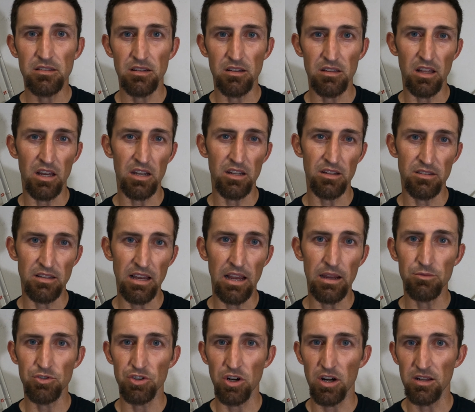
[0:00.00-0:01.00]
A lot of
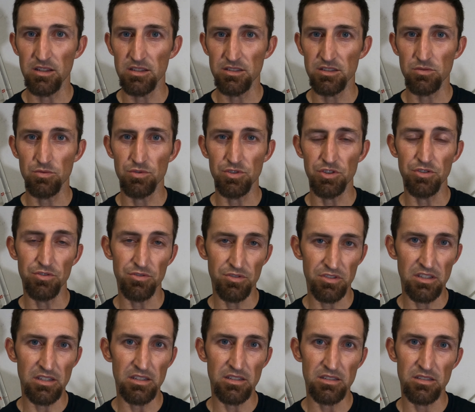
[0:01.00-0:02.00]
time trialists will use
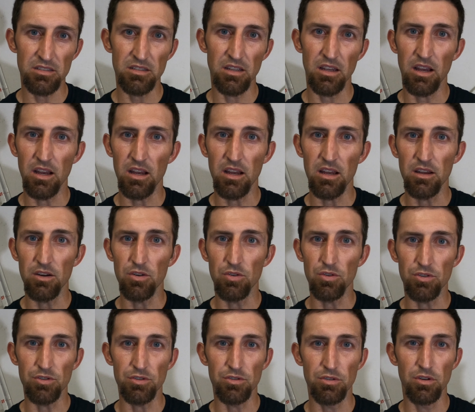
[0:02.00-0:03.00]
this,
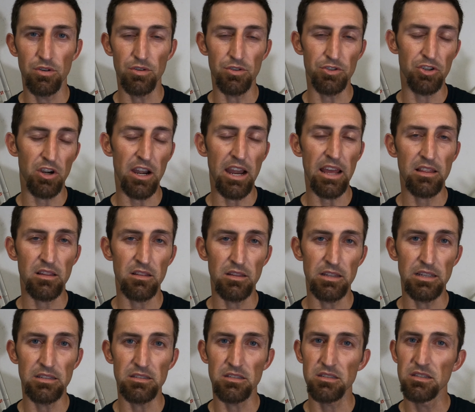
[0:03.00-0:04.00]
or
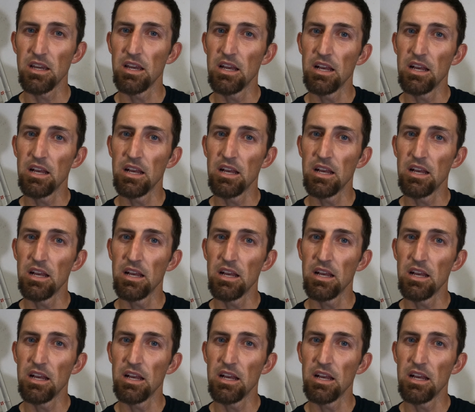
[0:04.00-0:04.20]
triathletes.